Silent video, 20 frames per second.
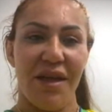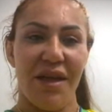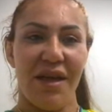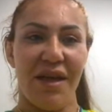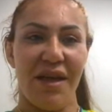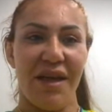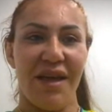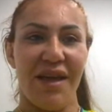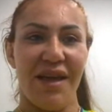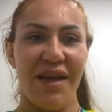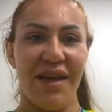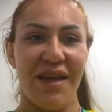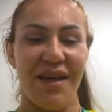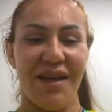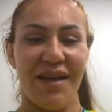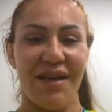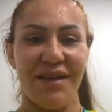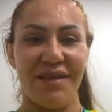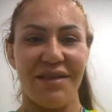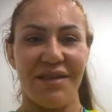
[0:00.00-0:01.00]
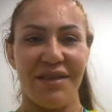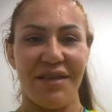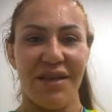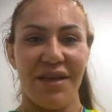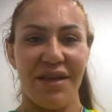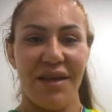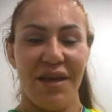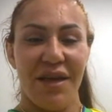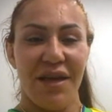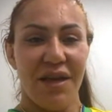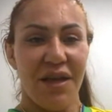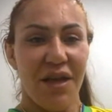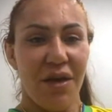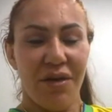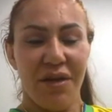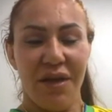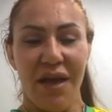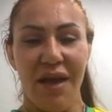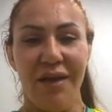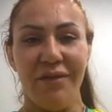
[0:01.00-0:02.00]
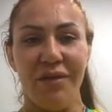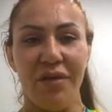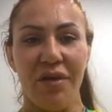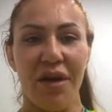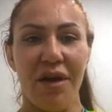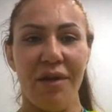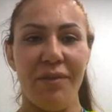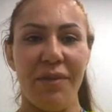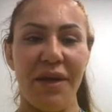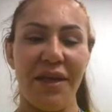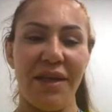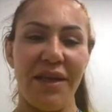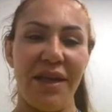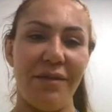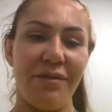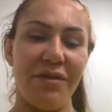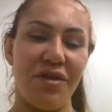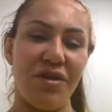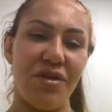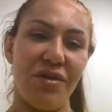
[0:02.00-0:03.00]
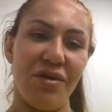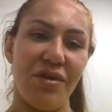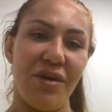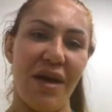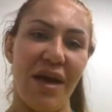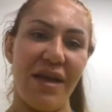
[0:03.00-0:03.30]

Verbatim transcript: And you know, and they have a lot of big names too.